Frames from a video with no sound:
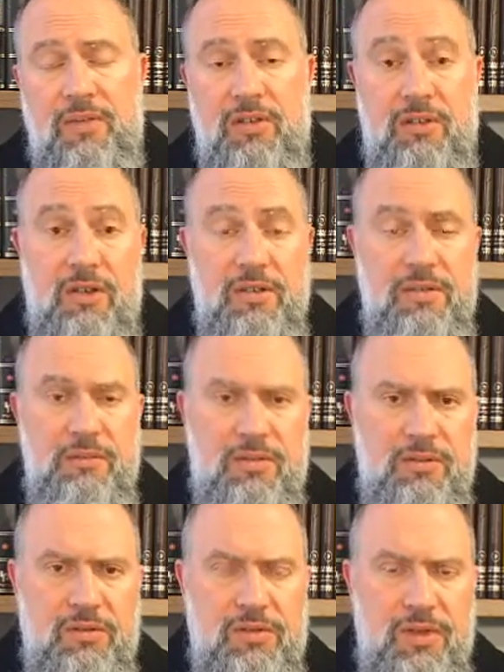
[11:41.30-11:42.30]
Ashkenazim, I
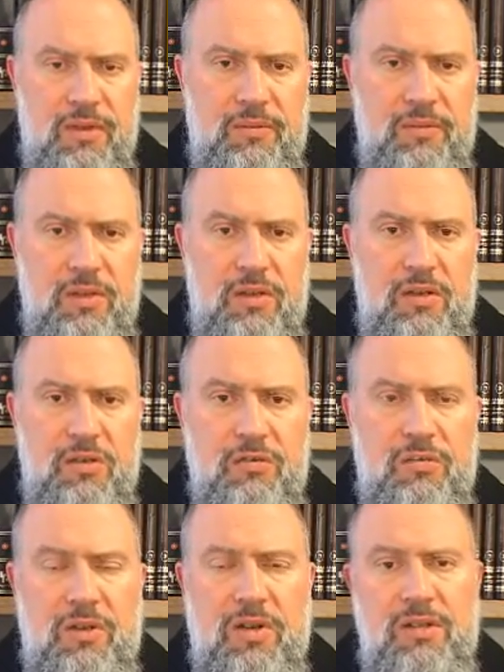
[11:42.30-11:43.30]
should say,
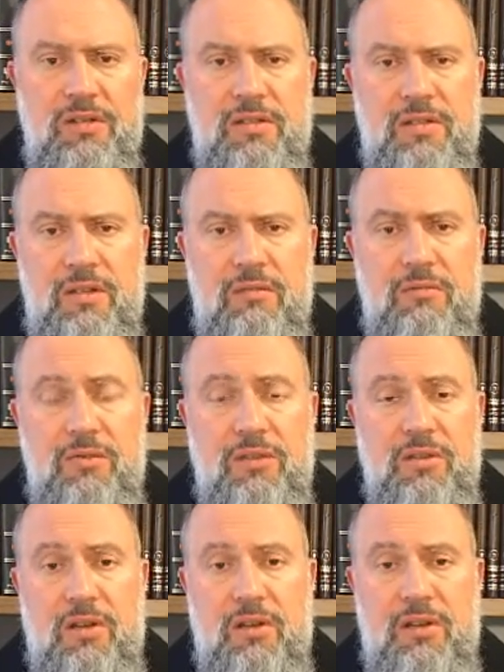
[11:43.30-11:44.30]
who pronounce the gimel with
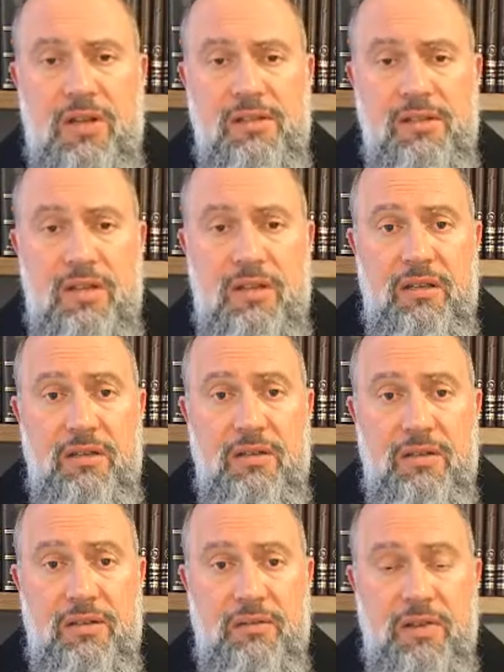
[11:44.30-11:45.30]
a dot as a
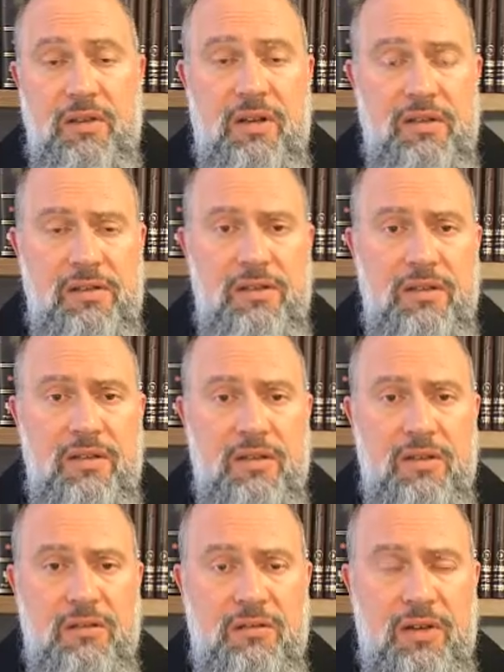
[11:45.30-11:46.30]
g, and that is the
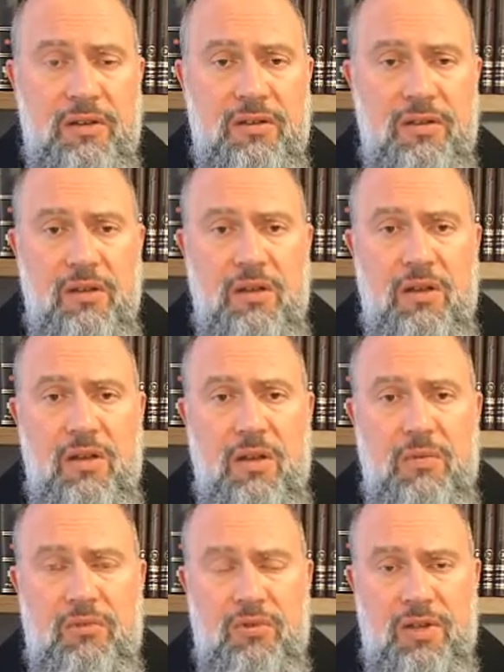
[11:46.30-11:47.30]
correct
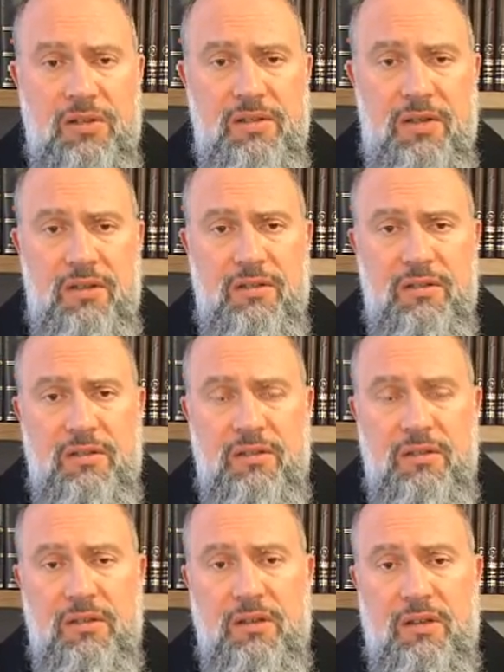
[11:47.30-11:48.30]
pronunciation.
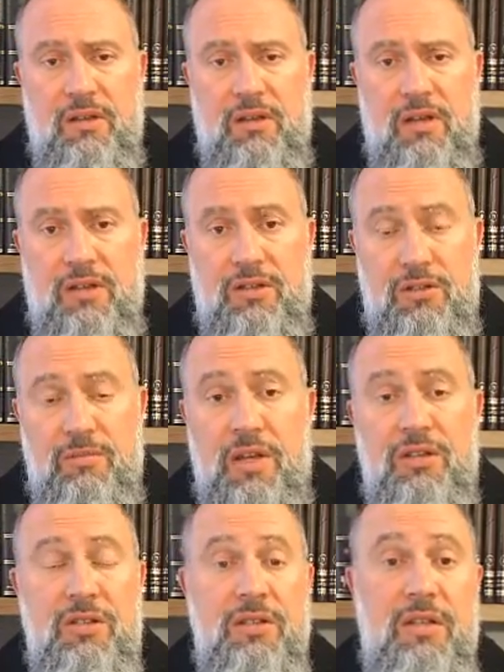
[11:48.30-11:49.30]
I should
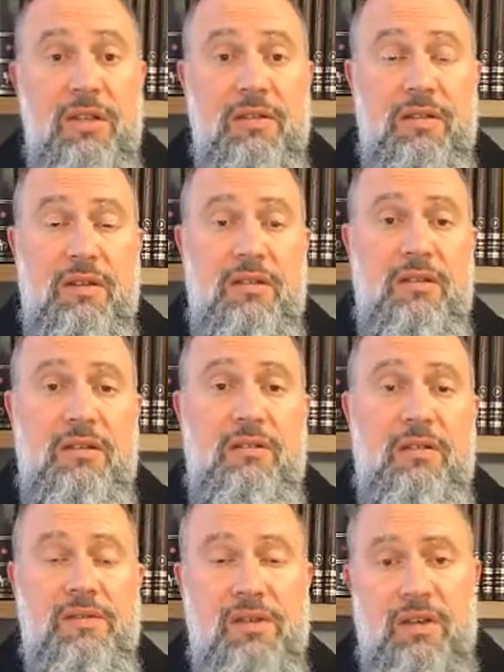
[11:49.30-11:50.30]
mention here that
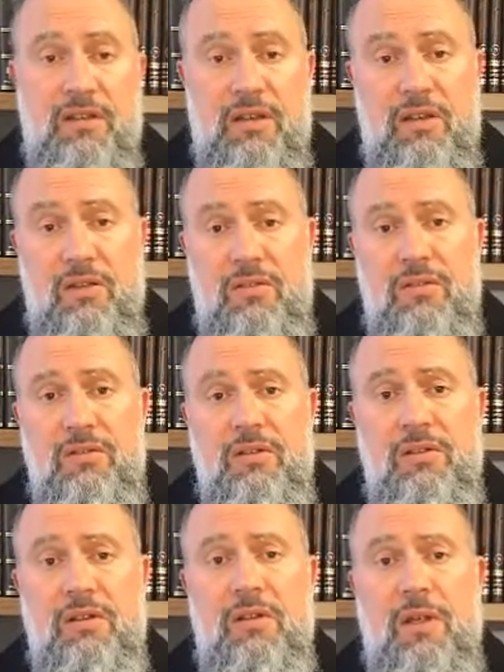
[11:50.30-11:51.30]
Rav Sa'adia
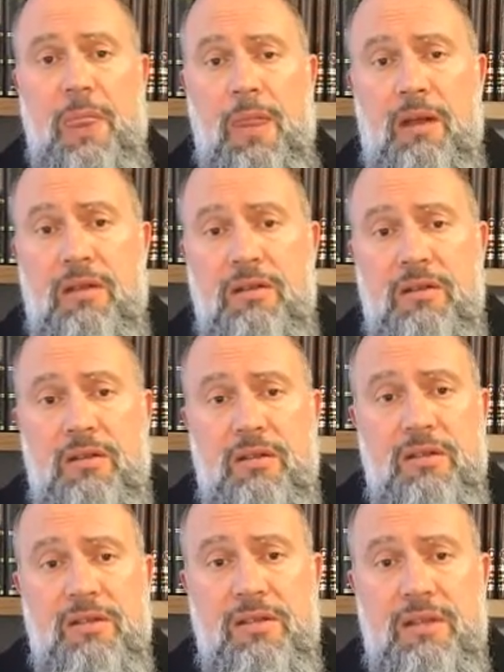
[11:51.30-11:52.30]
Gaon
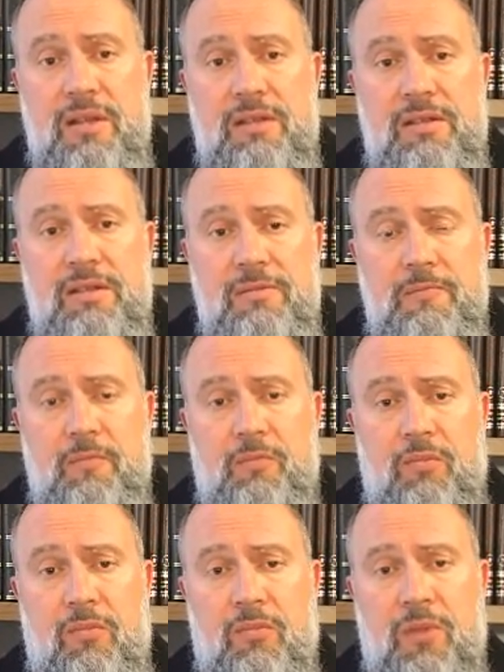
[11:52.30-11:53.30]
states
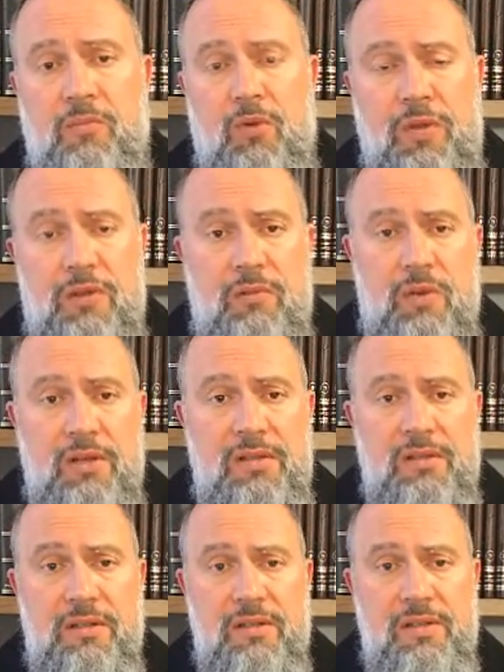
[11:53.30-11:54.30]
more than
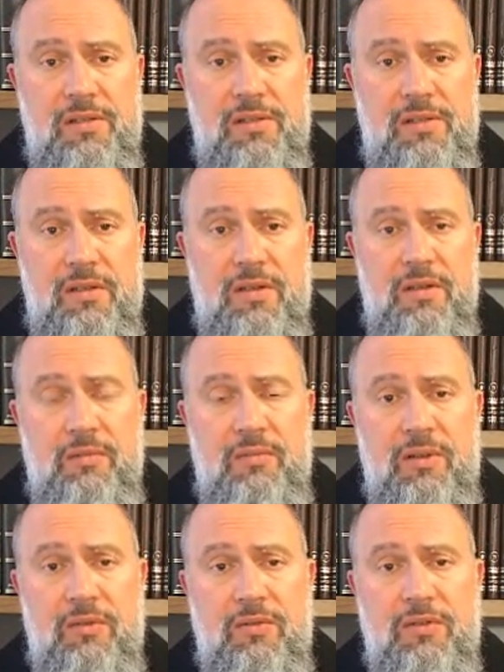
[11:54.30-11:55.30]
once in his
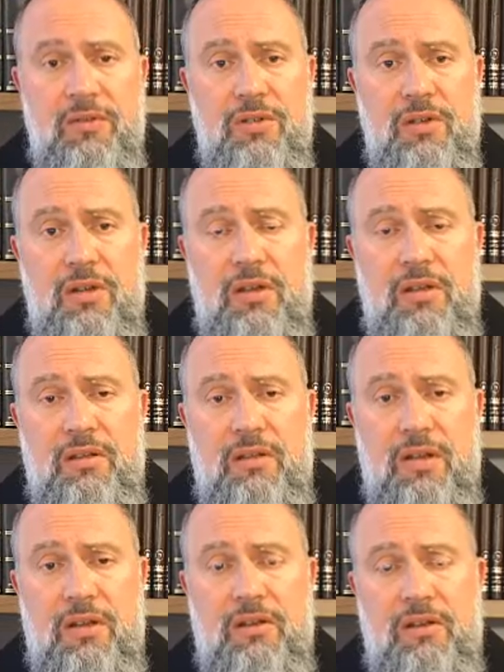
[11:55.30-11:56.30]
Pirush
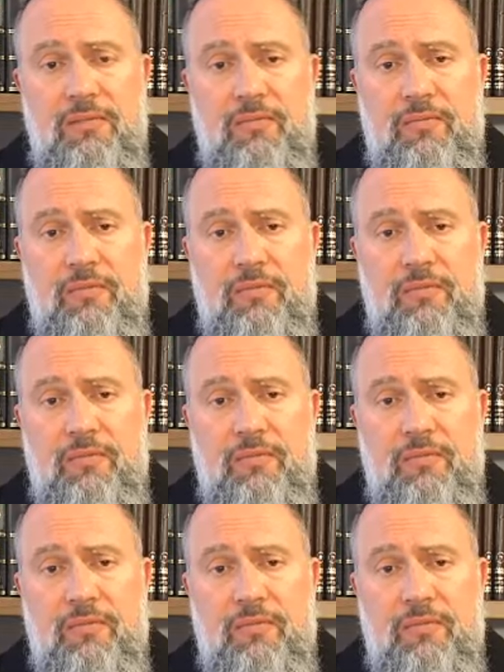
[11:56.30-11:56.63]
that